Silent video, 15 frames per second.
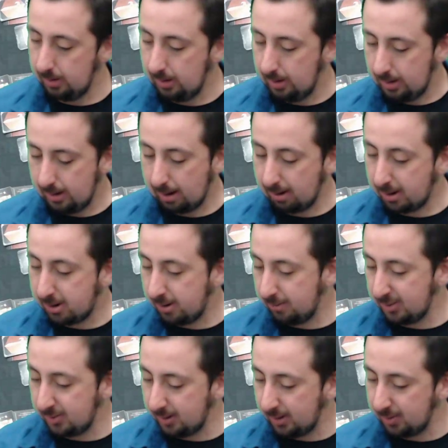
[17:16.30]
Now I could have
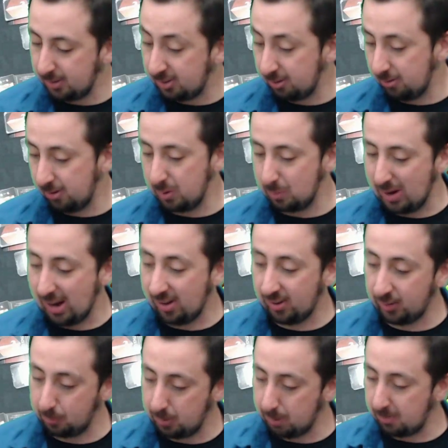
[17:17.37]
assigned the 2 on the
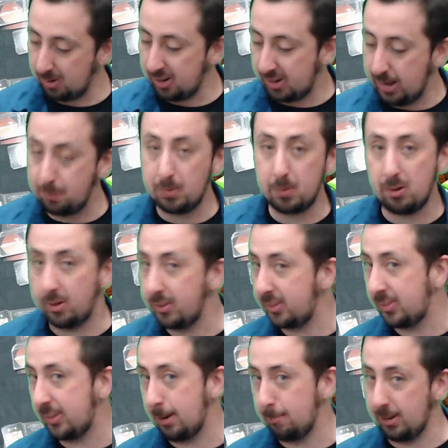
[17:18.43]
bash, but I'm going to keep them all the
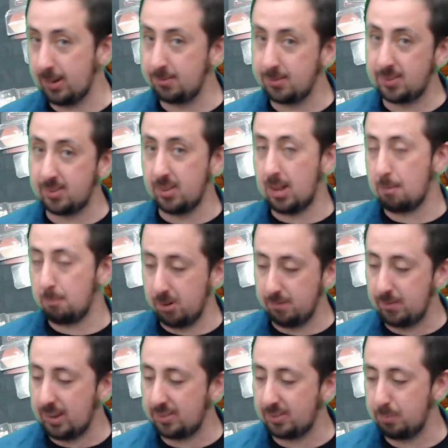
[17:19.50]
same. It gives us a lot more
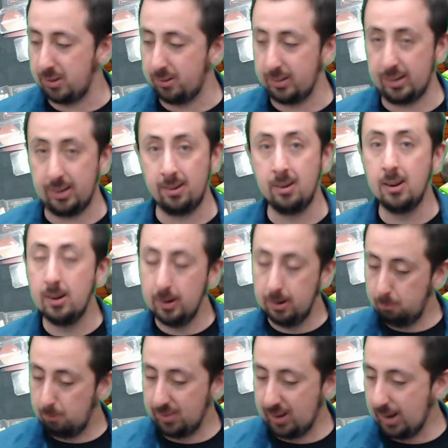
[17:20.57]
flexibility
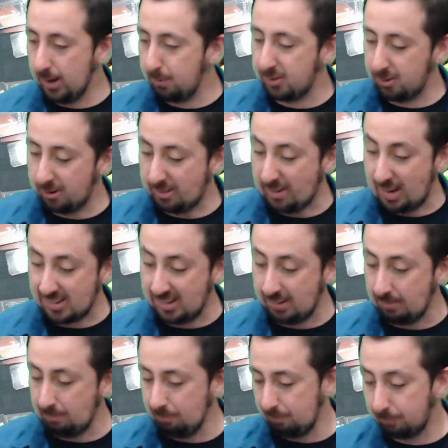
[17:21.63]
when the enemies are
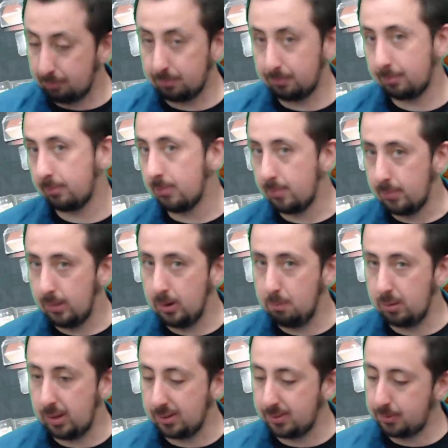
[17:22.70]
attacking.
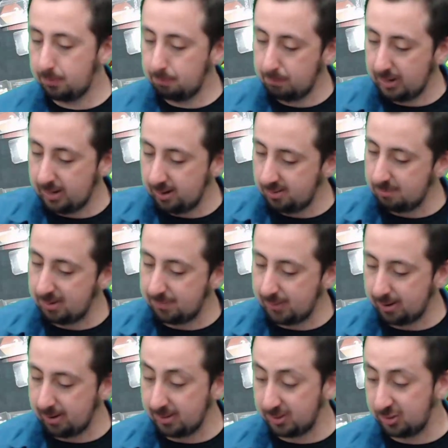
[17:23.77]
Plus, because my
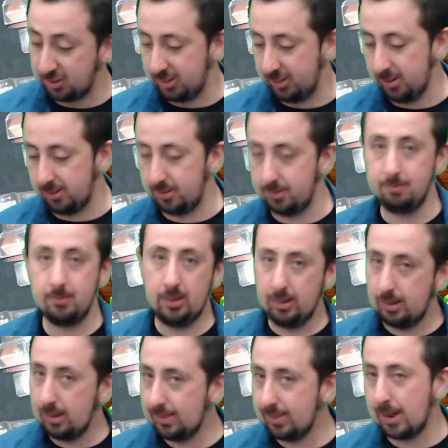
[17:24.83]
fighter has a shield,
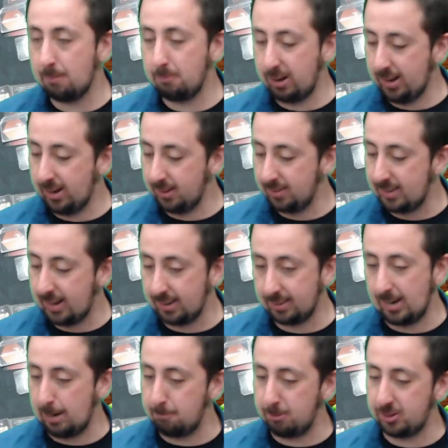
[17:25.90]
that way he can take
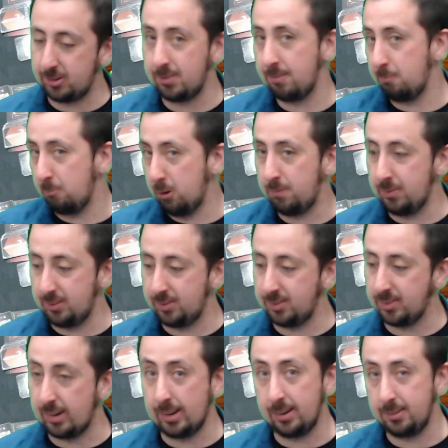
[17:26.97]
damage if the wolf is
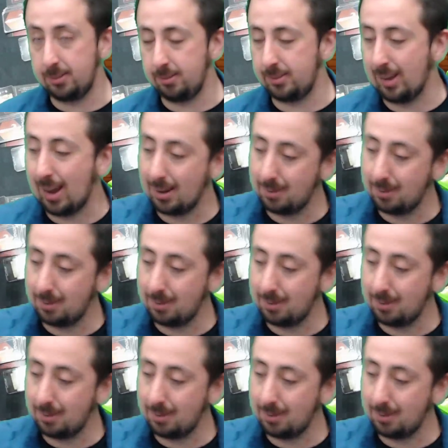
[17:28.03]
deciding to attack.